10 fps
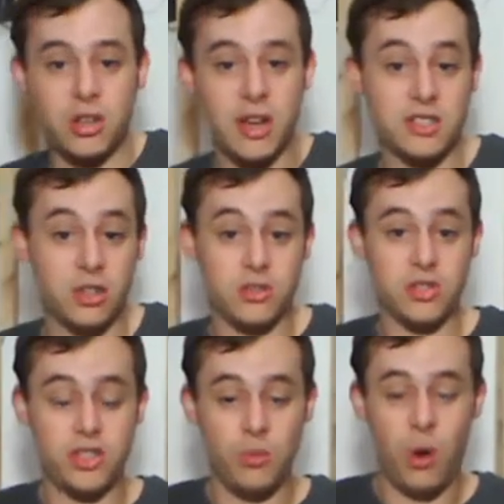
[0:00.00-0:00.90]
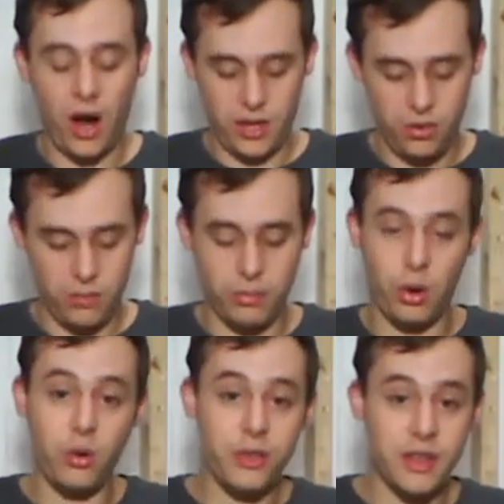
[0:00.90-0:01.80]
as close as you want. You can
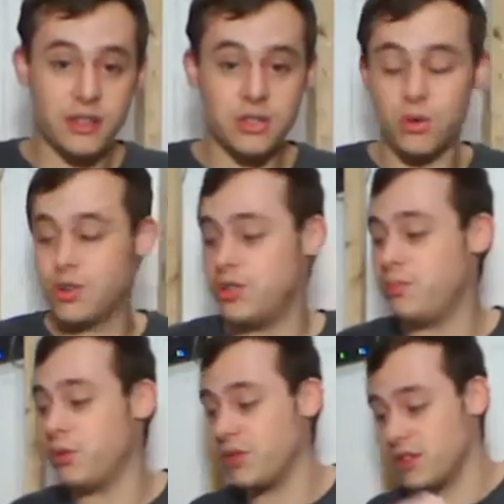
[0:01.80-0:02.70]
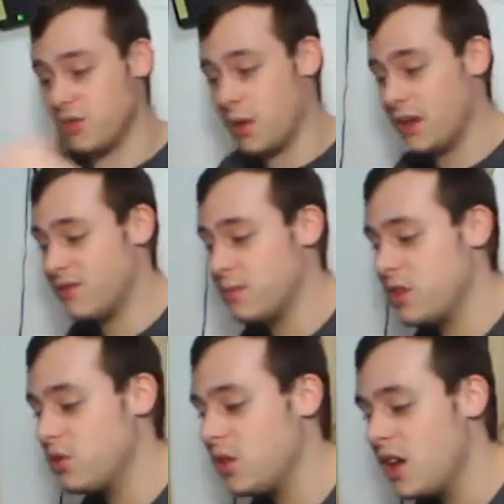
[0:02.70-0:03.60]
pull things towards you, pull things away from
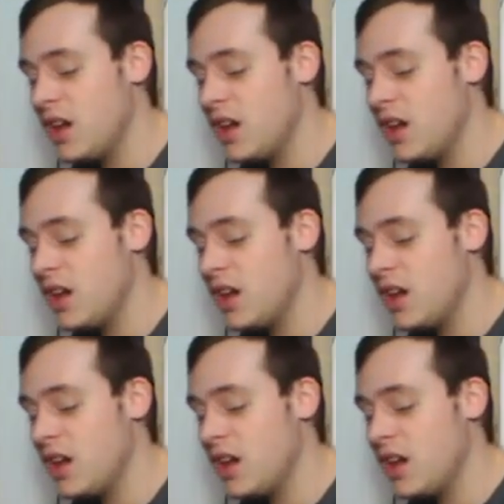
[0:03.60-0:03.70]
you.